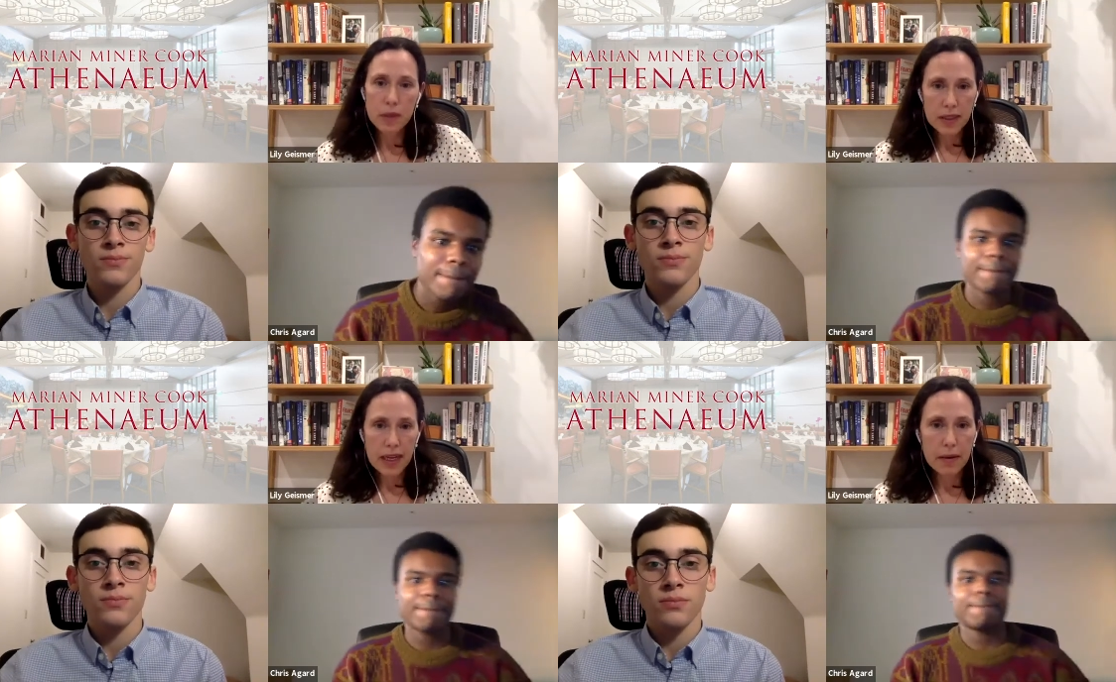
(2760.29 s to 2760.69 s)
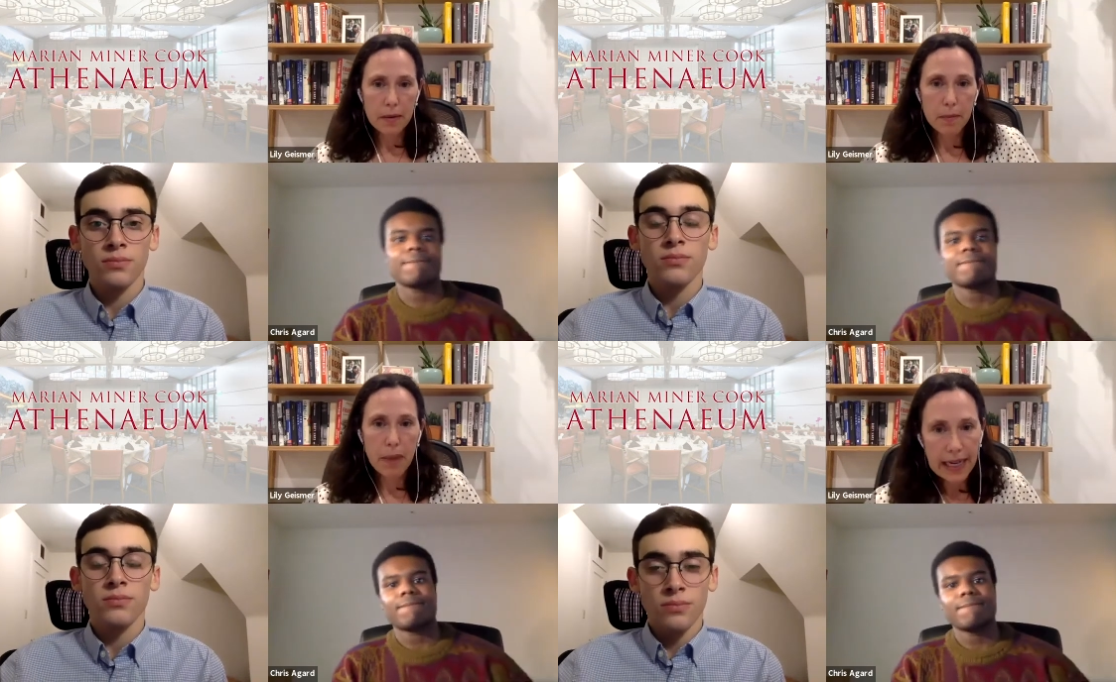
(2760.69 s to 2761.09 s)
Speaker 1: blue state
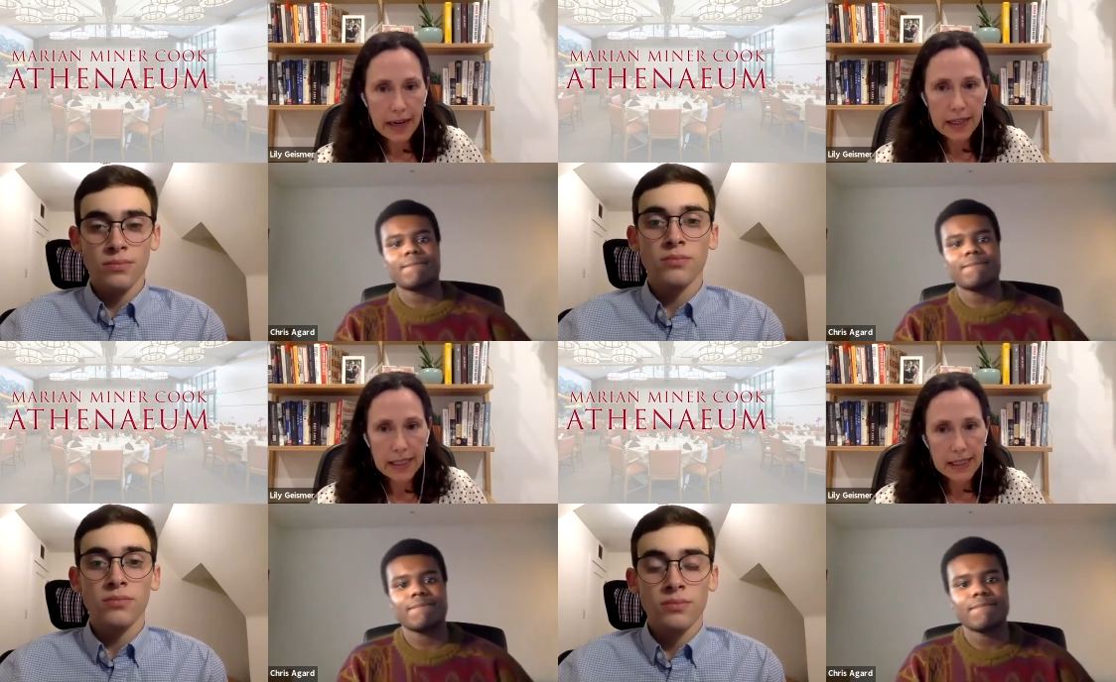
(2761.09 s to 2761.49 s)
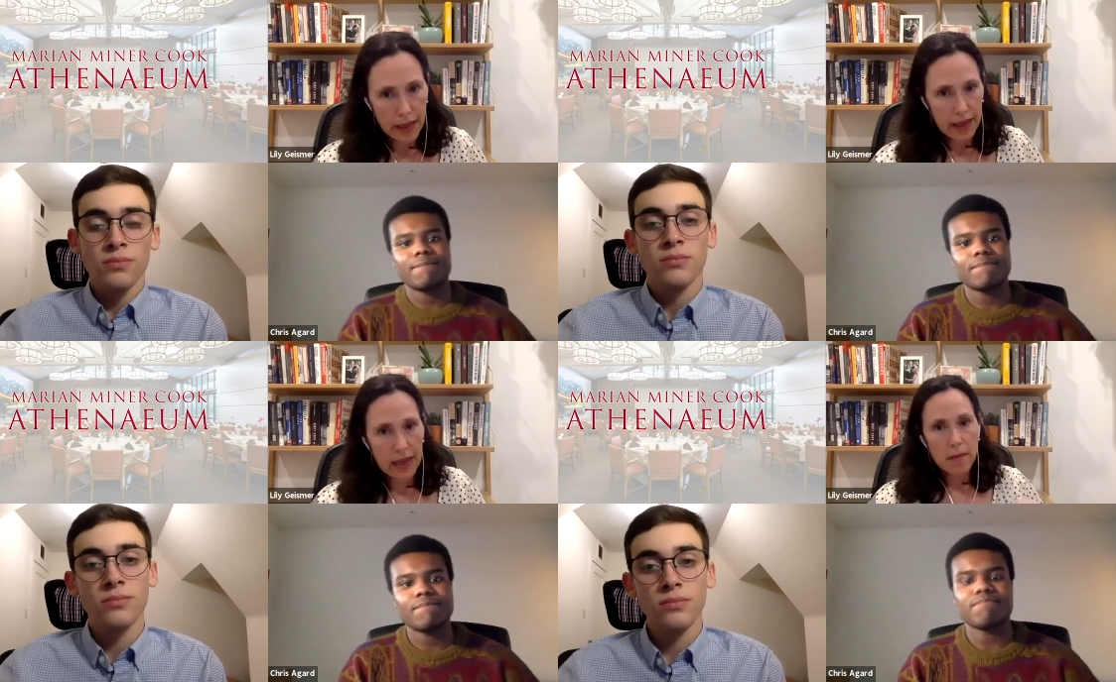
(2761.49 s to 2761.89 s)
binaries to
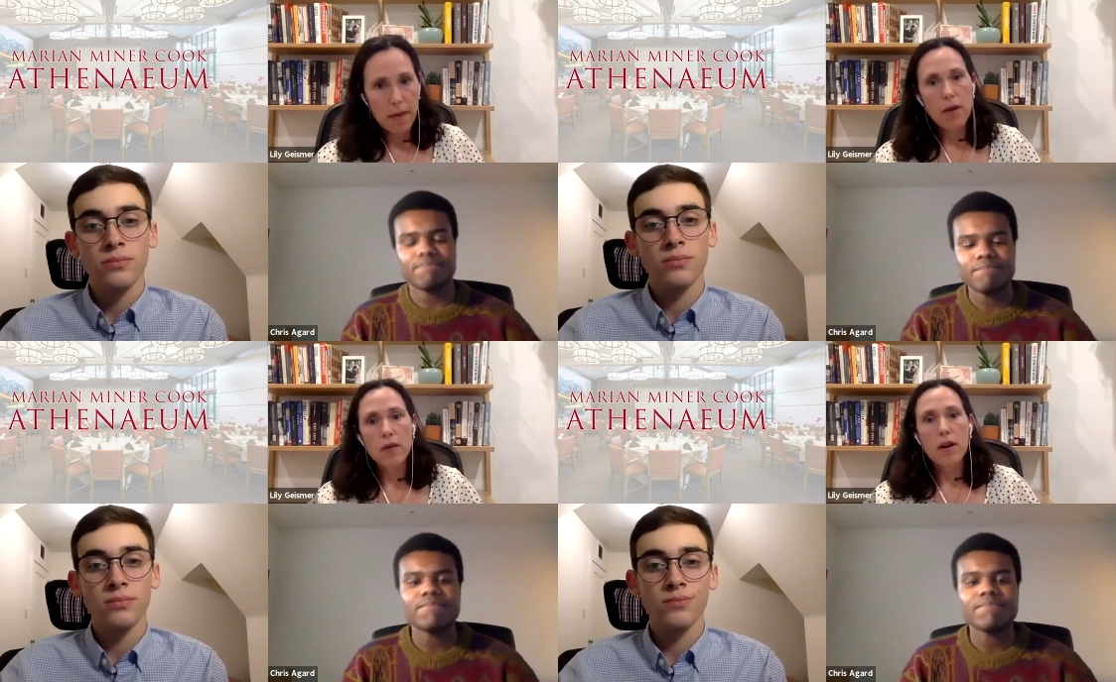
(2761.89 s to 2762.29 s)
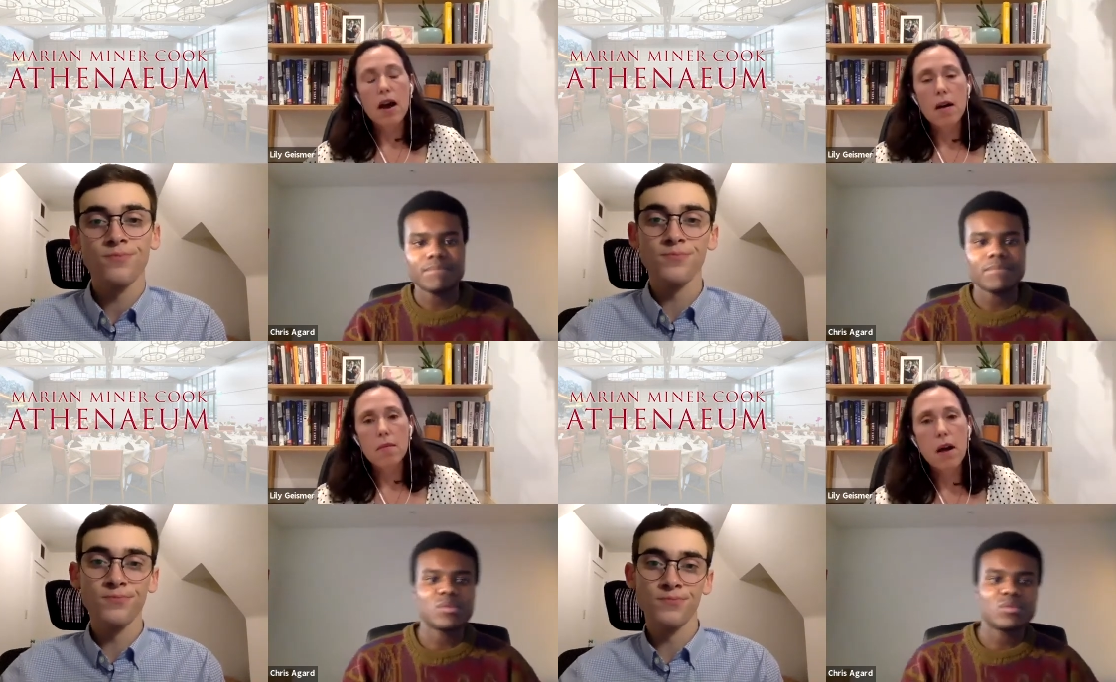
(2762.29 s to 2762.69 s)
think about
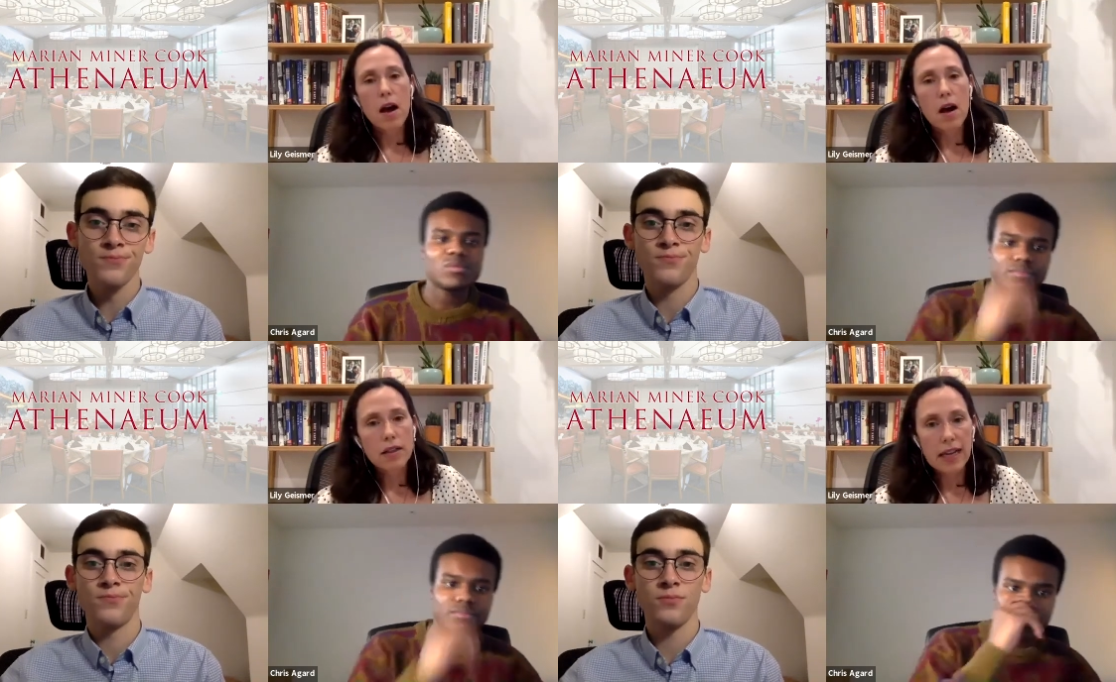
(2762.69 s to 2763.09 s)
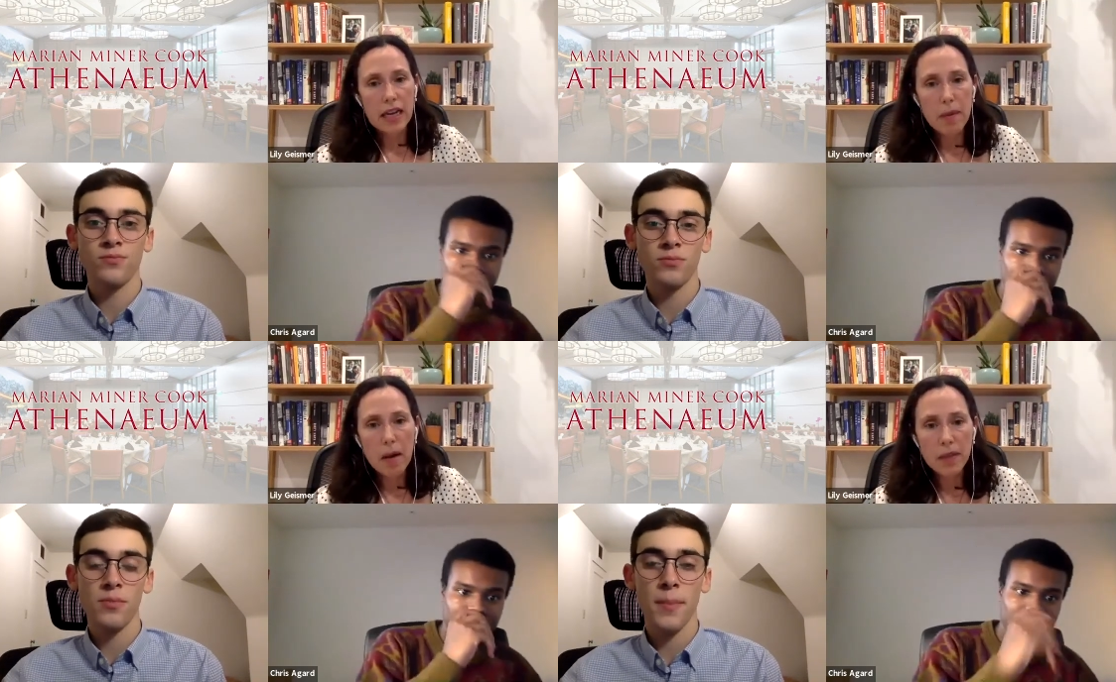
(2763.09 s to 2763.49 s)
um, to
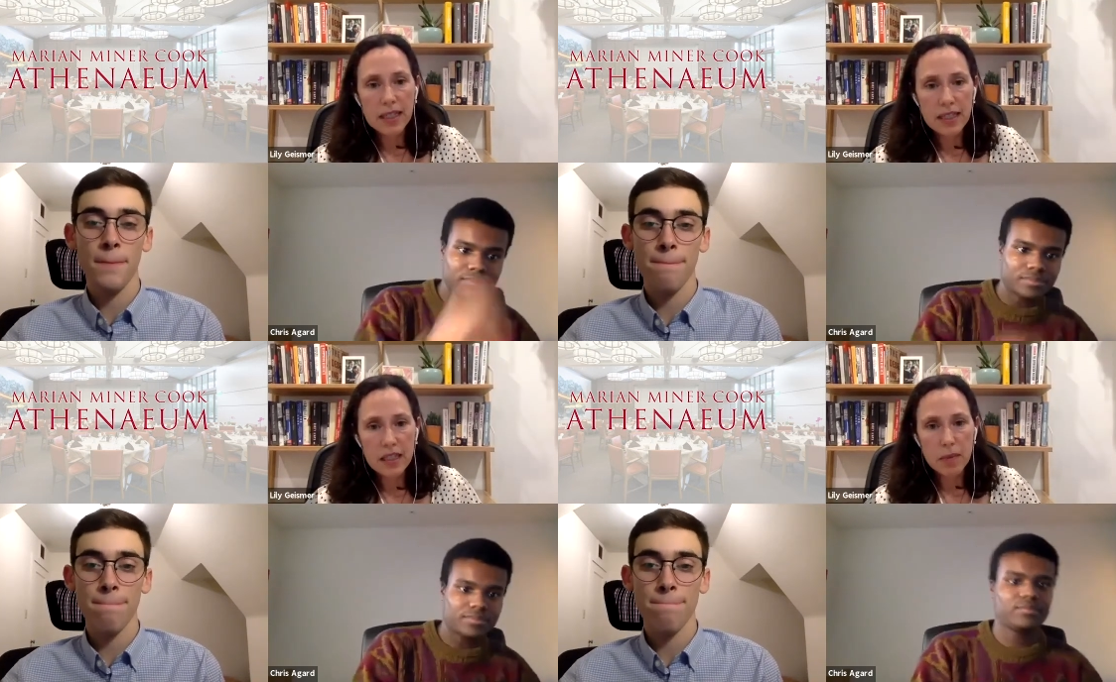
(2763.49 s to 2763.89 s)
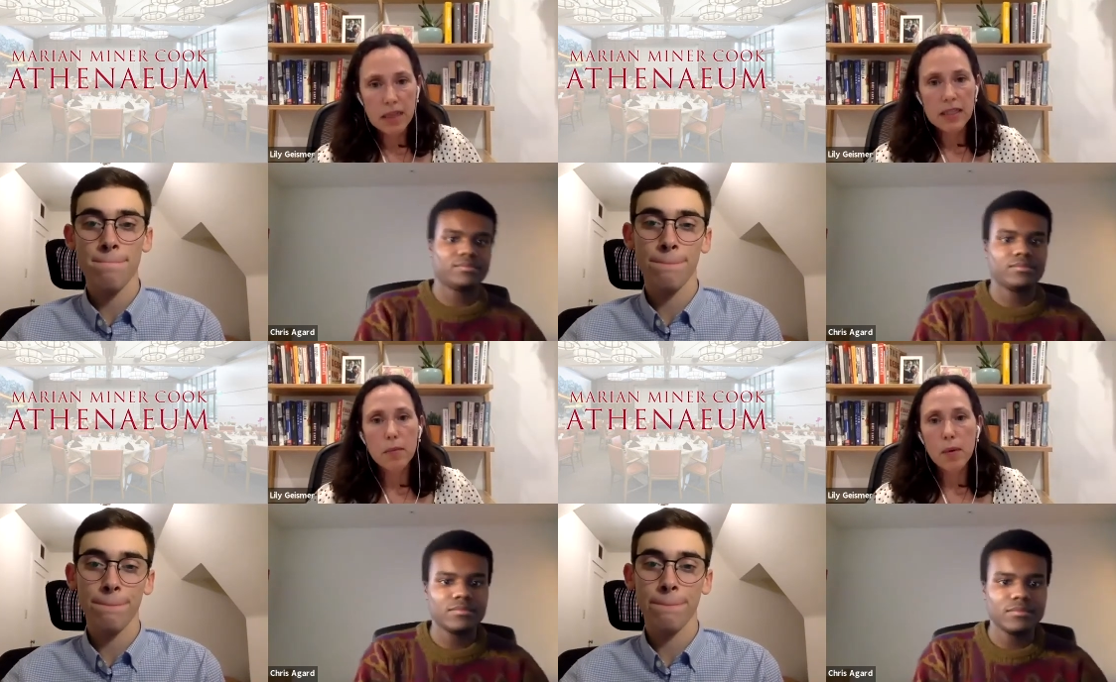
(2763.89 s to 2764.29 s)
think about places, but
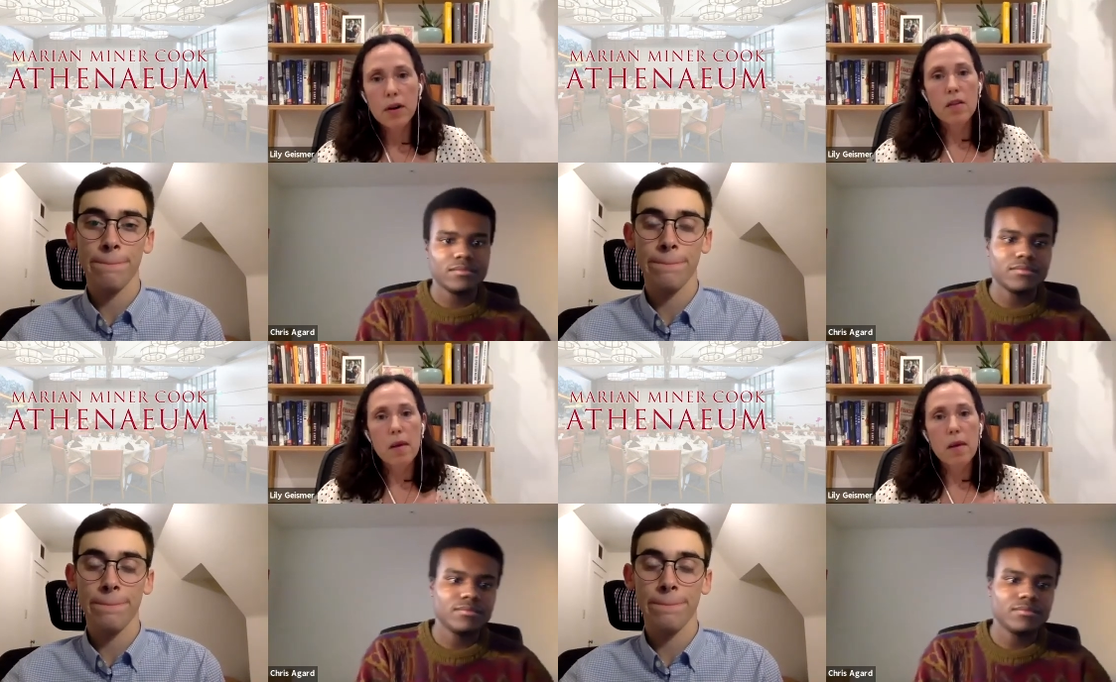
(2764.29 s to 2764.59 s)
it's important to